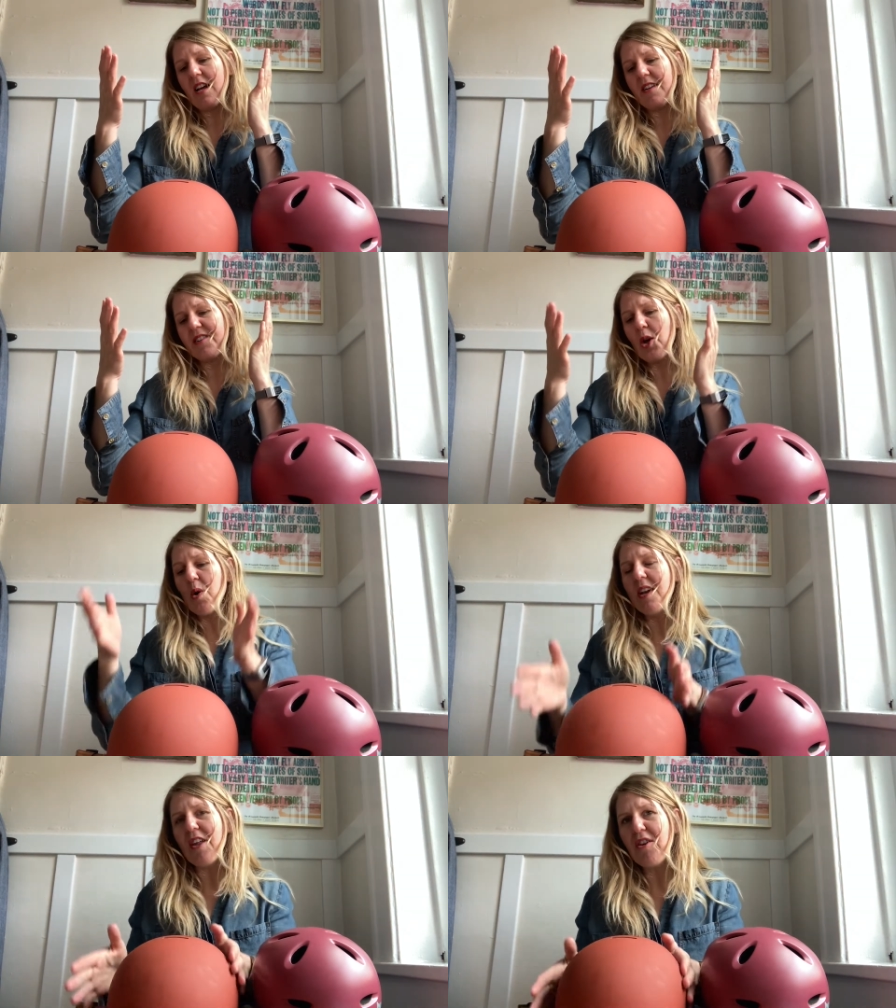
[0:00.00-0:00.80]
So
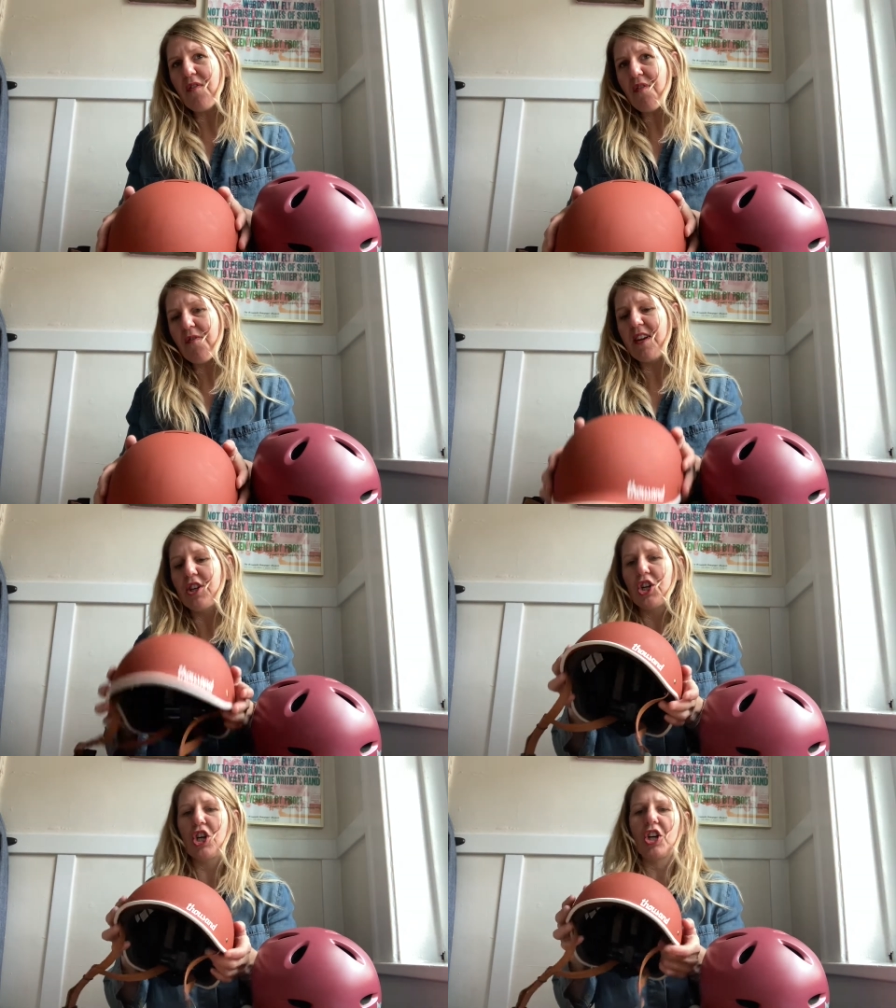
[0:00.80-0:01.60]
another
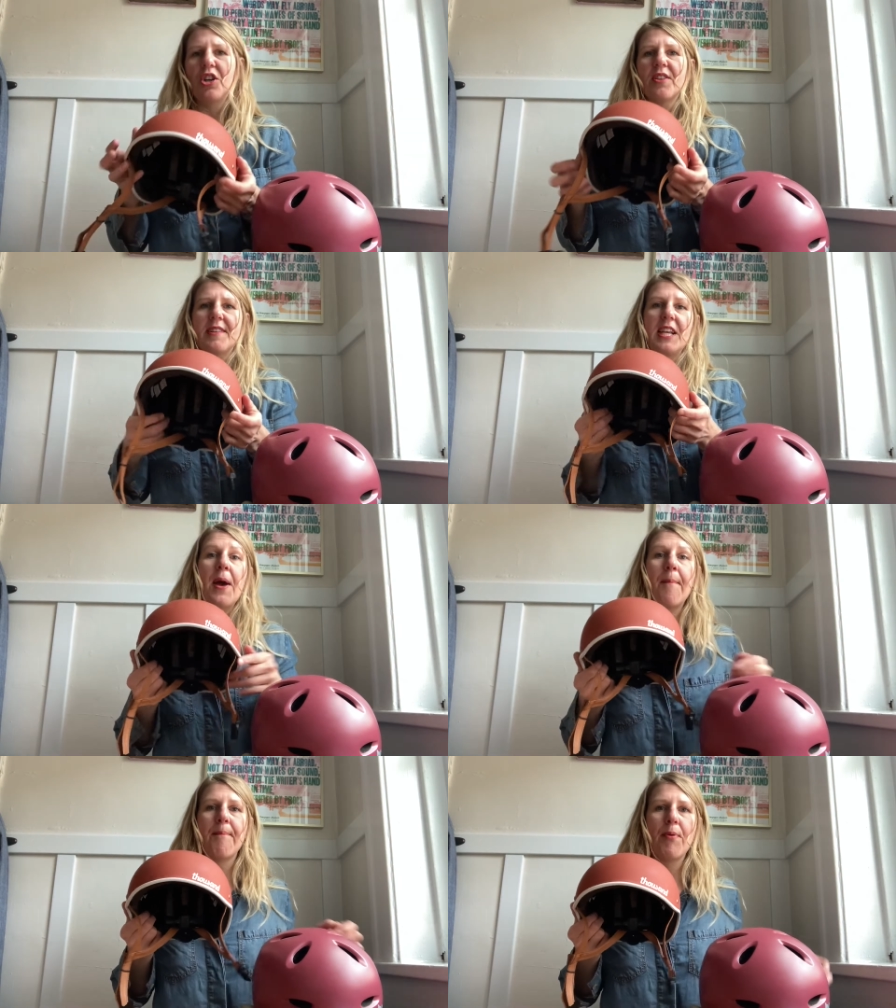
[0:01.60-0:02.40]
feature you'll see
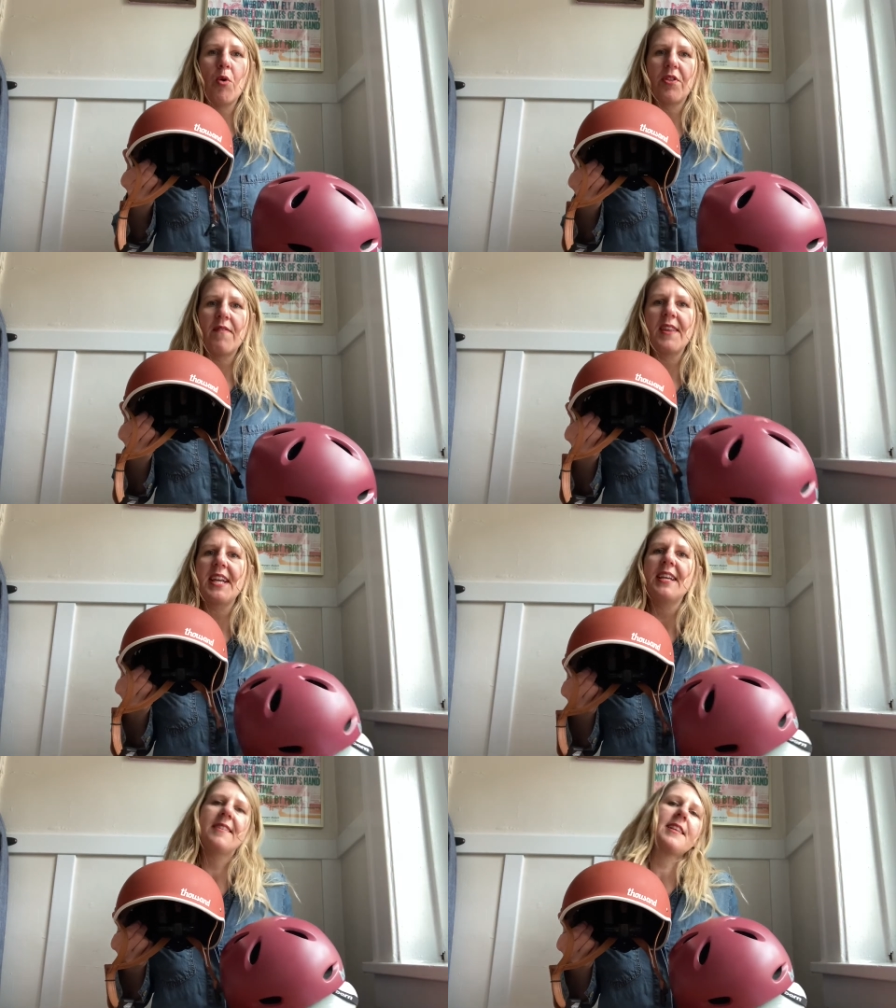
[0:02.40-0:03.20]
on both of
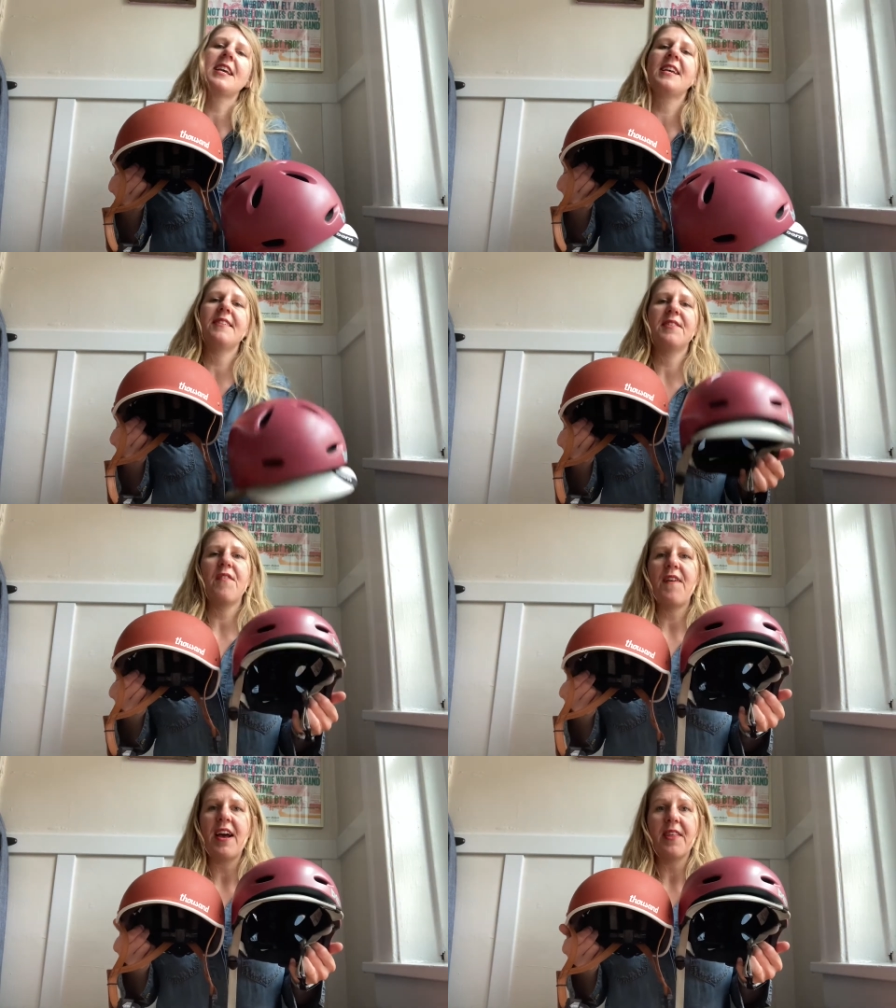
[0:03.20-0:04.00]
these is the
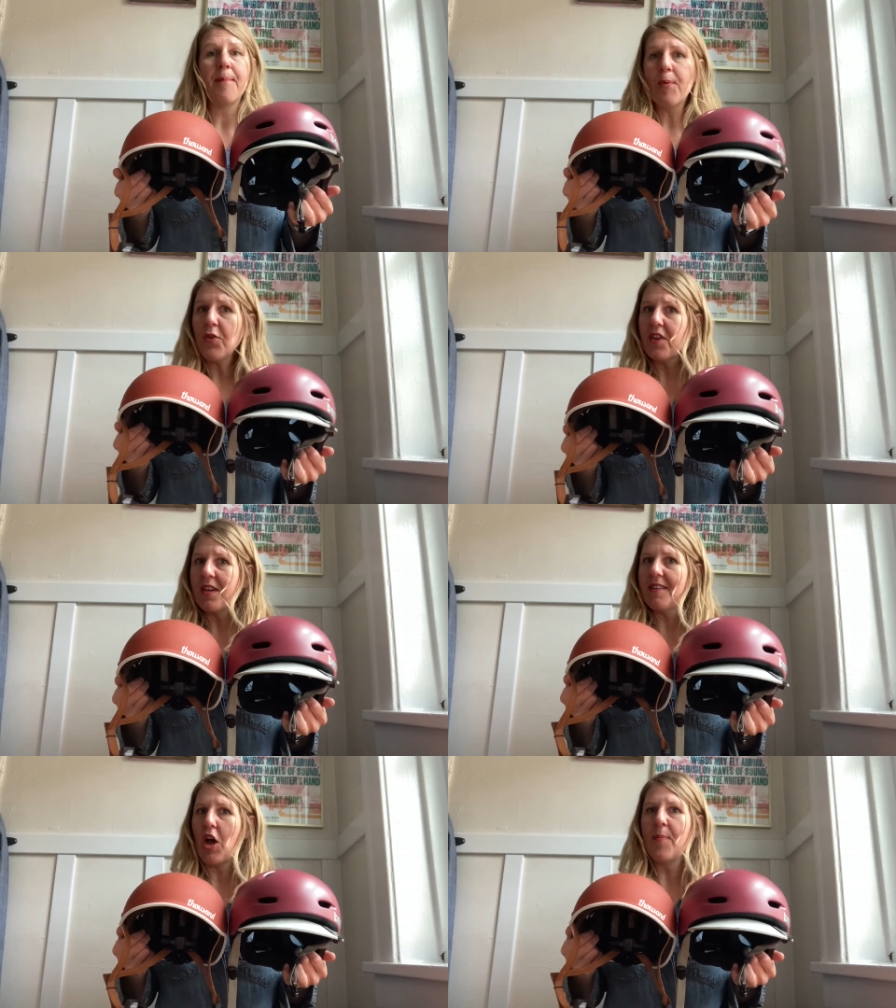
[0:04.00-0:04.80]
fact that both of
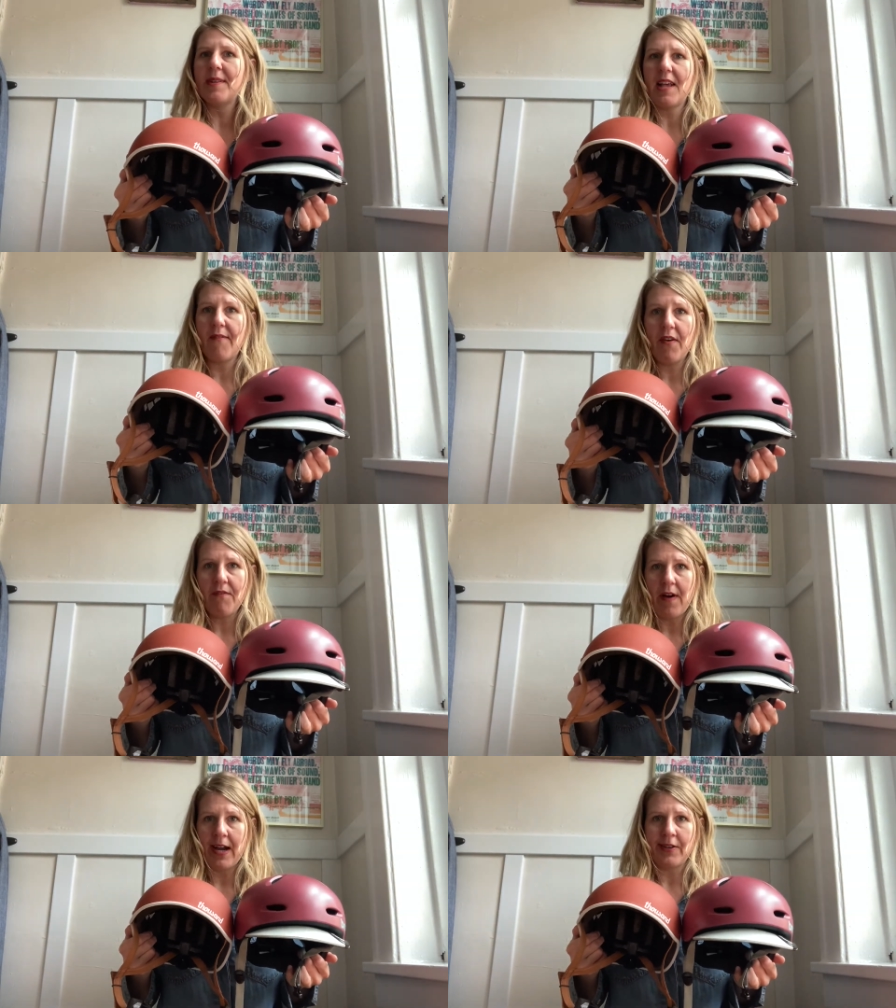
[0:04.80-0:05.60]
these helmets have a
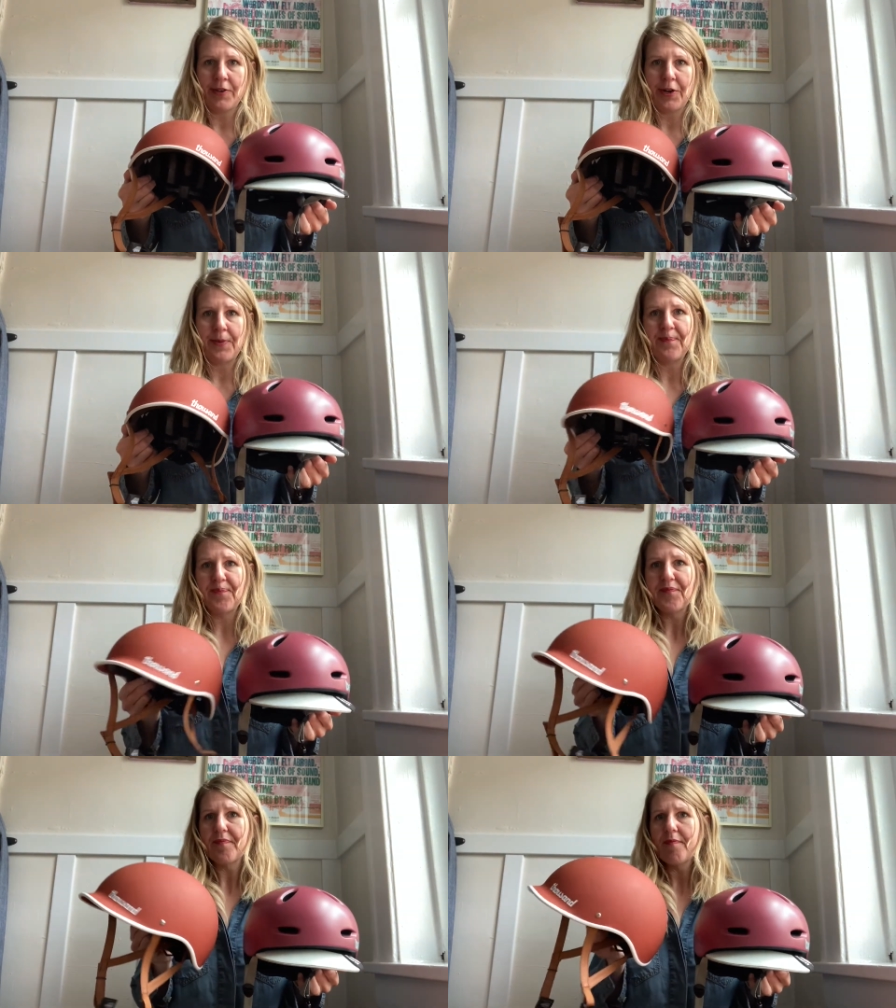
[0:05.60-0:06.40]
visor.
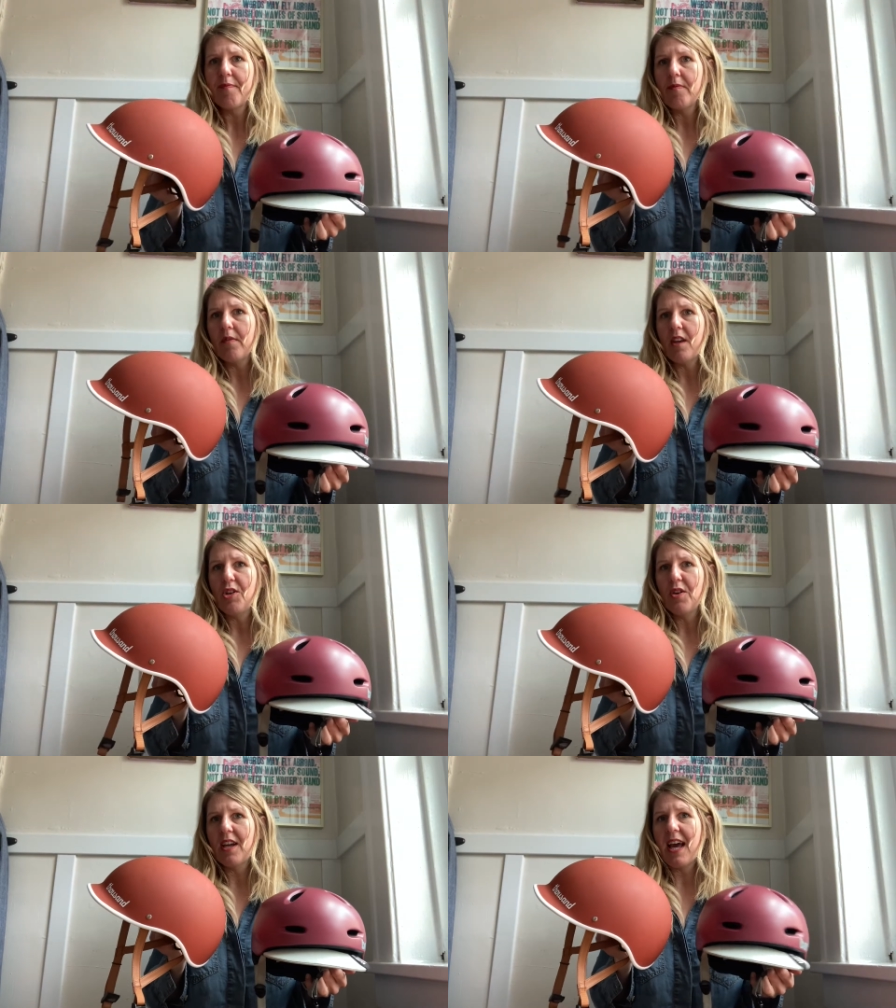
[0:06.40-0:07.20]

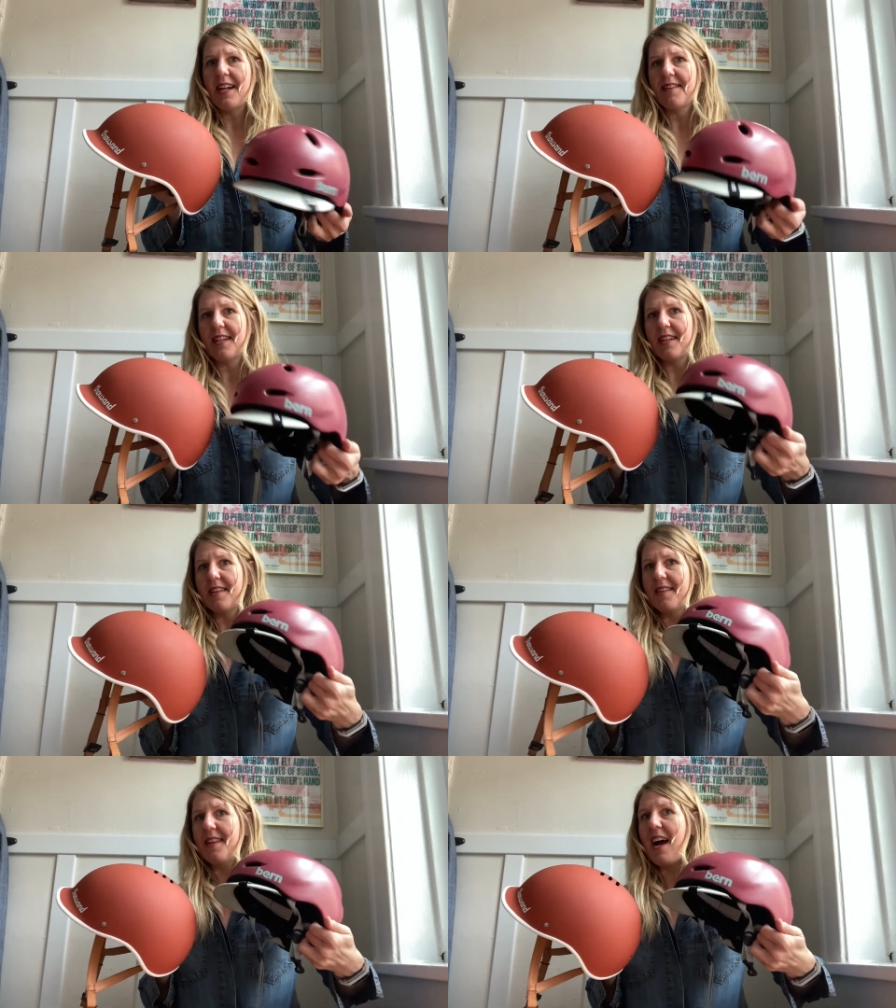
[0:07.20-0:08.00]
You can kind of see to
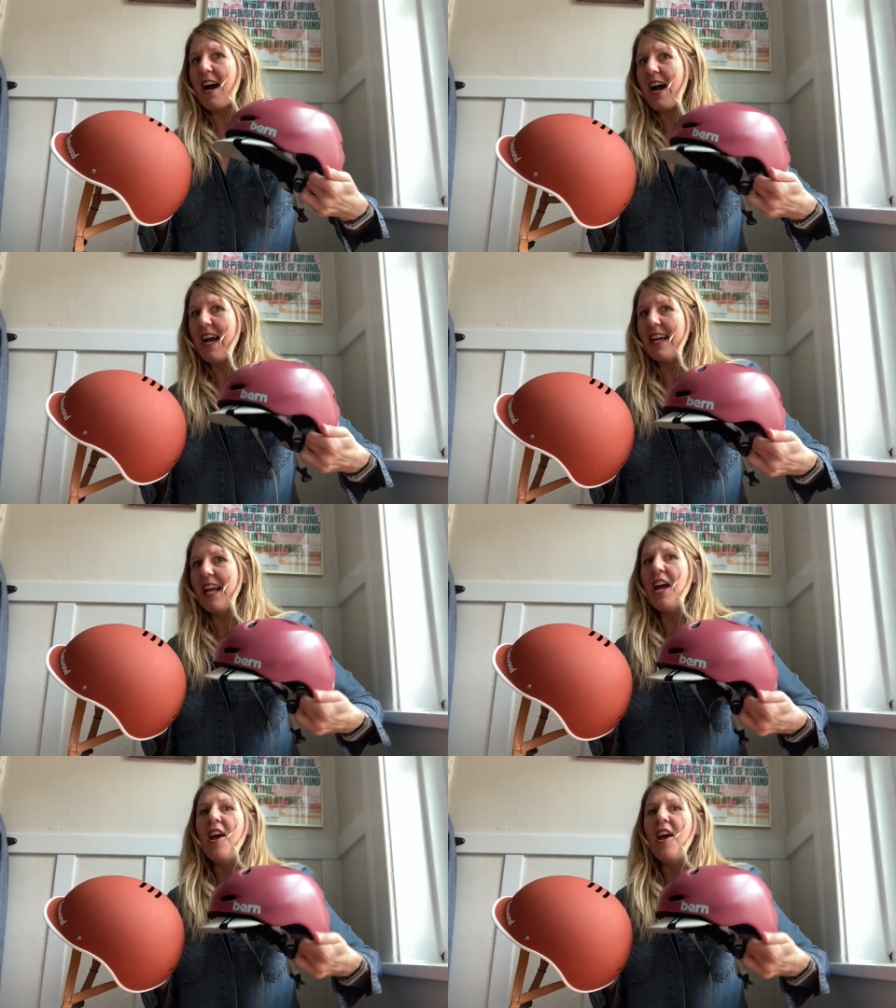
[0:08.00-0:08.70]
the side.